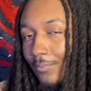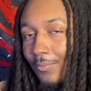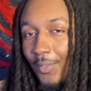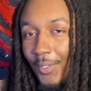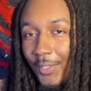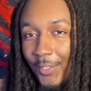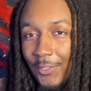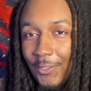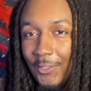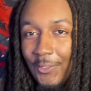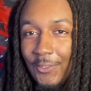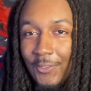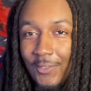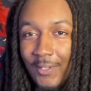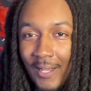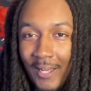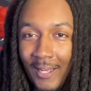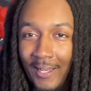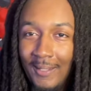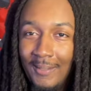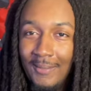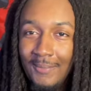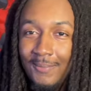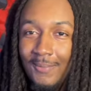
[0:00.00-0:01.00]
That'd be cool,
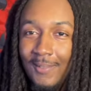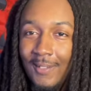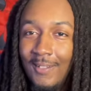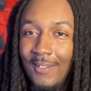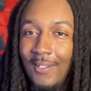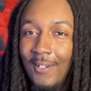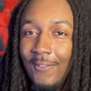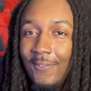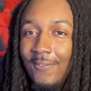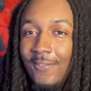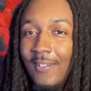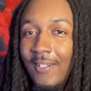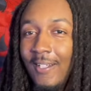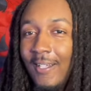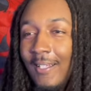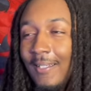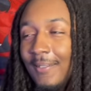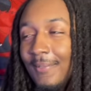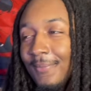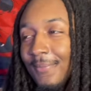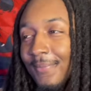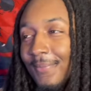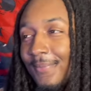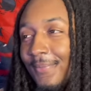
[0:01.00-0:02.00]
man. Let me go for
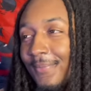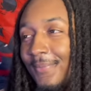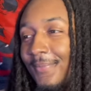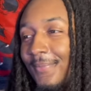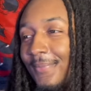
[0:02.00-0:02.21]
that.